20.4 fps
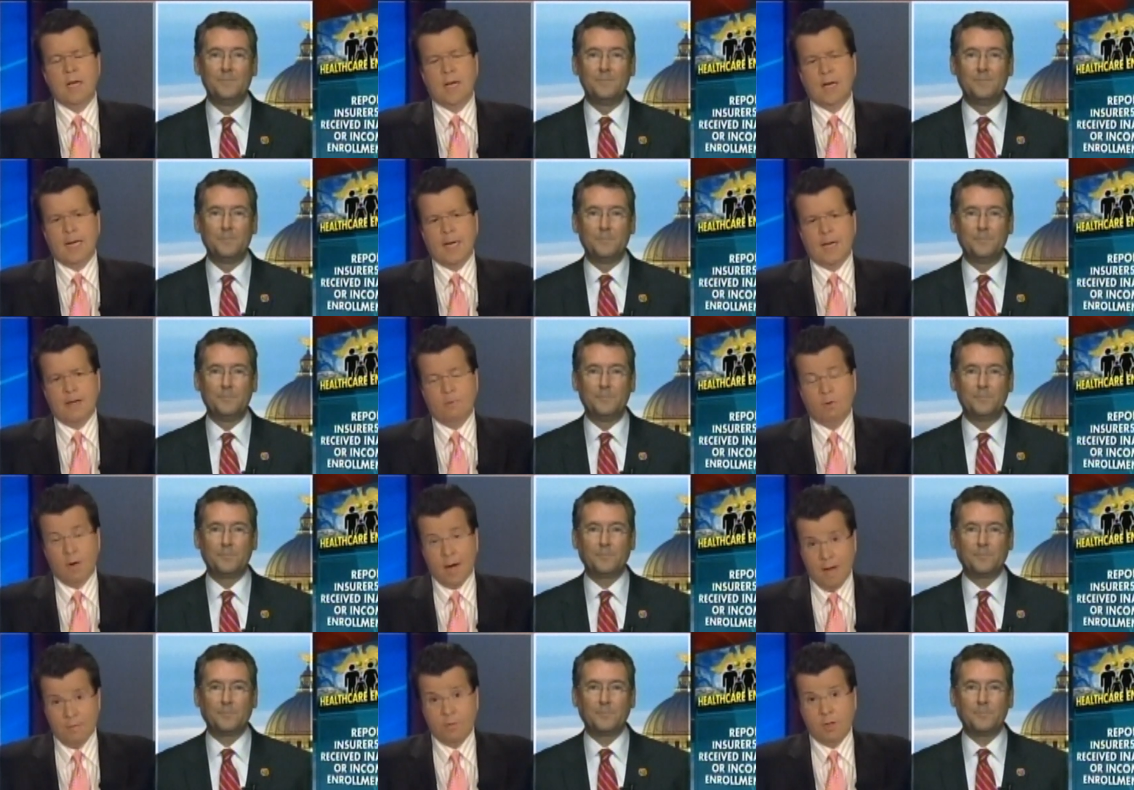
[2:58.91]
Speaker 1: um,
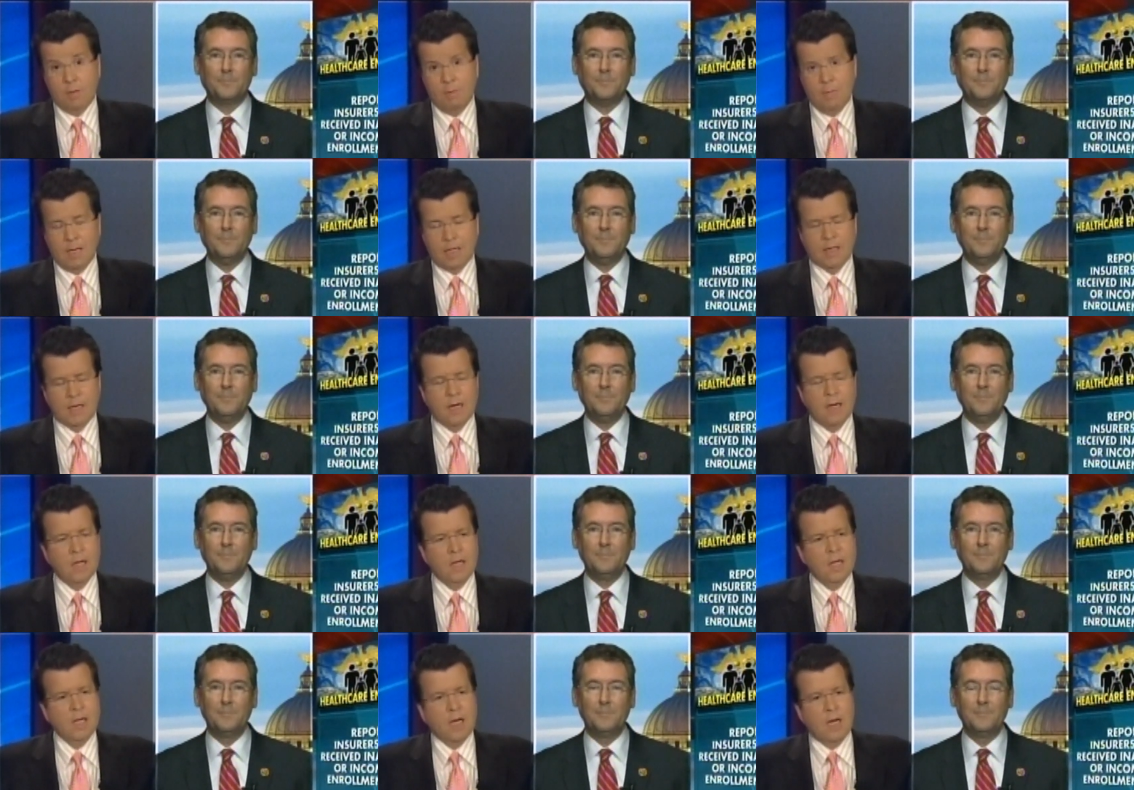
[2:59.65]
or after the meltdown,
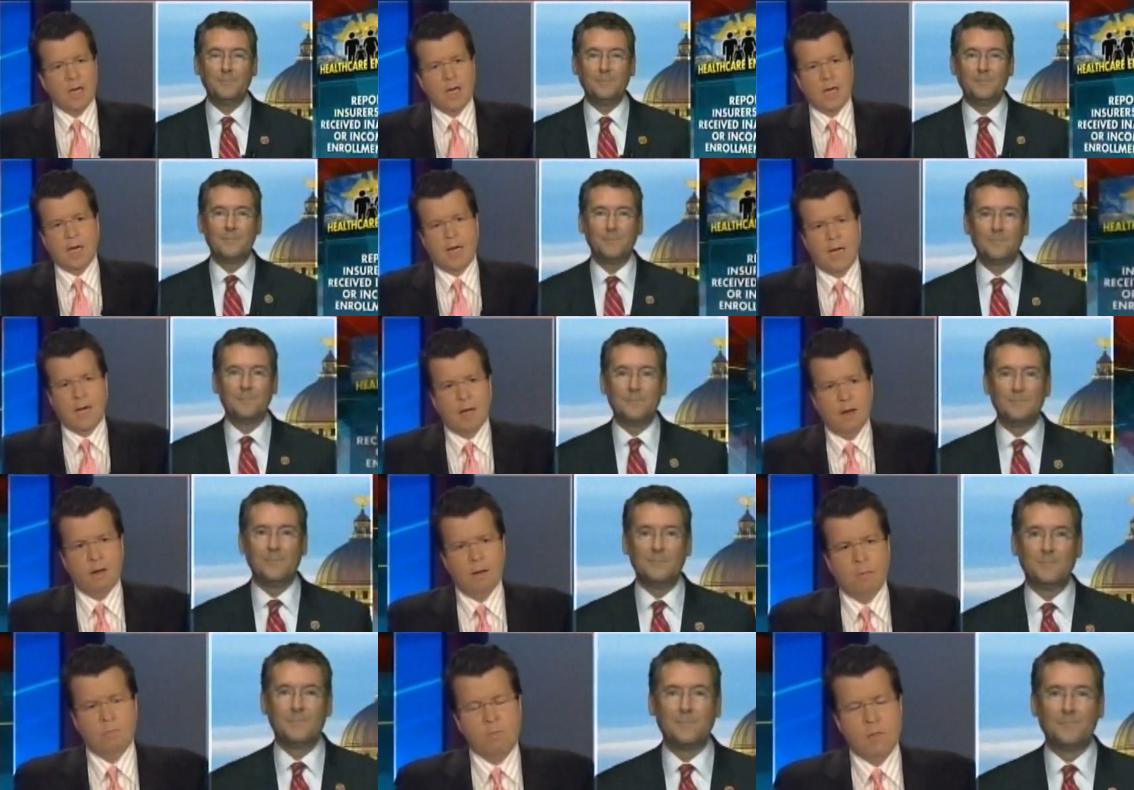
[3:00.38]
uh,